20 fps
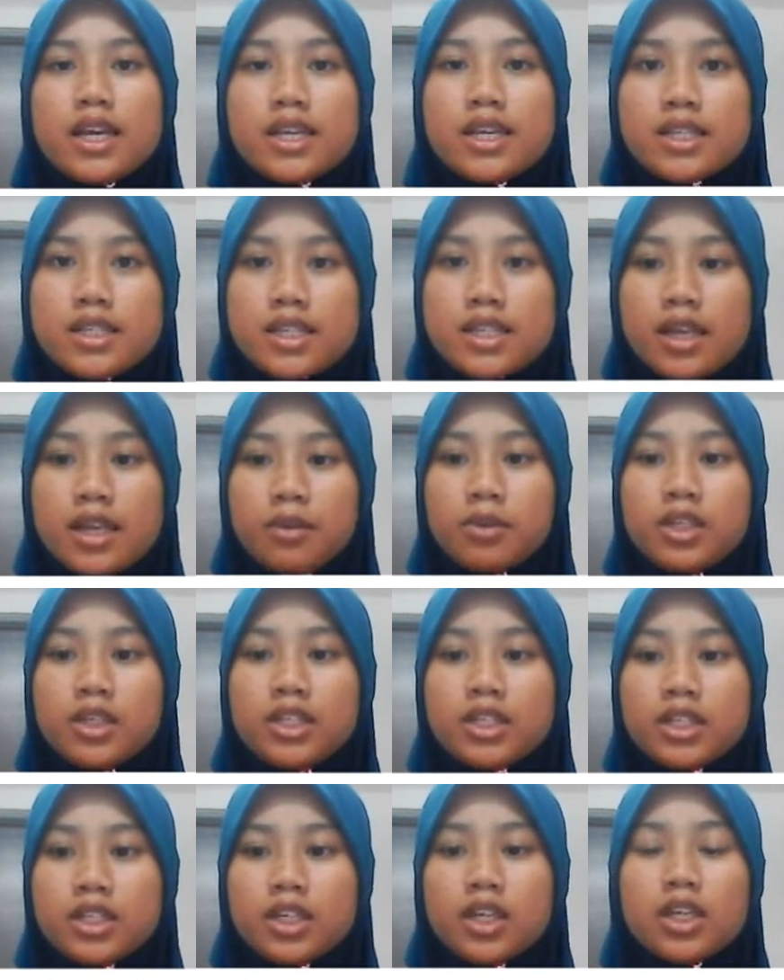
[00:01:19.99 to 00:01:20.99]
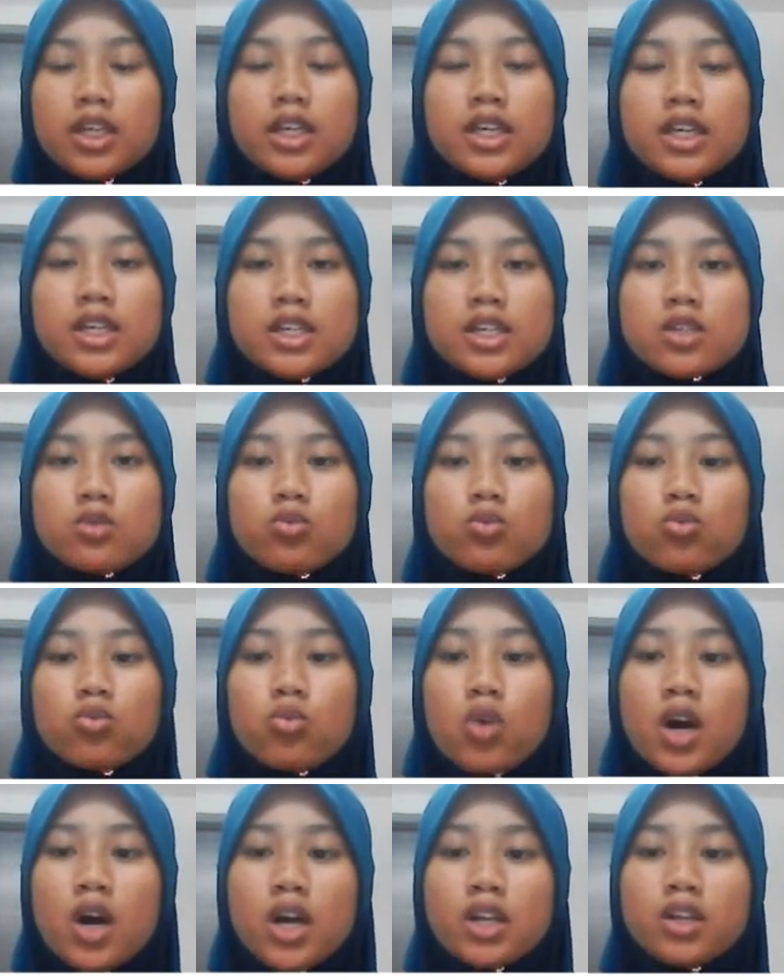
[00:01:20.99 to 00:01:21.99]
instability is
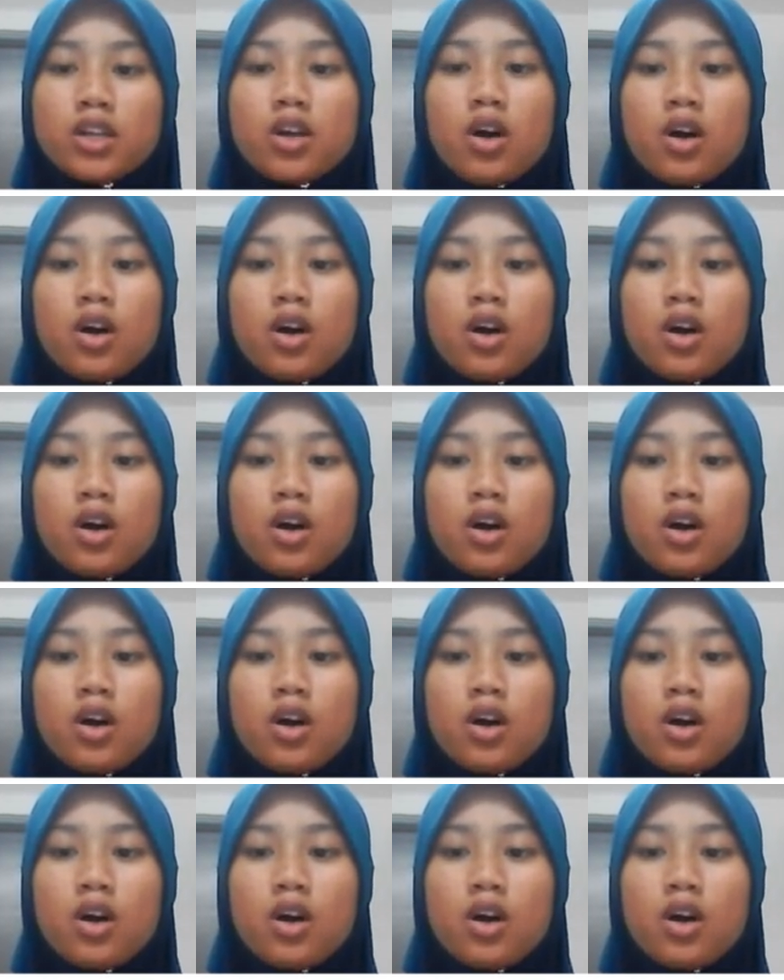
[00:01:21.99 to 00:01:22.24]
one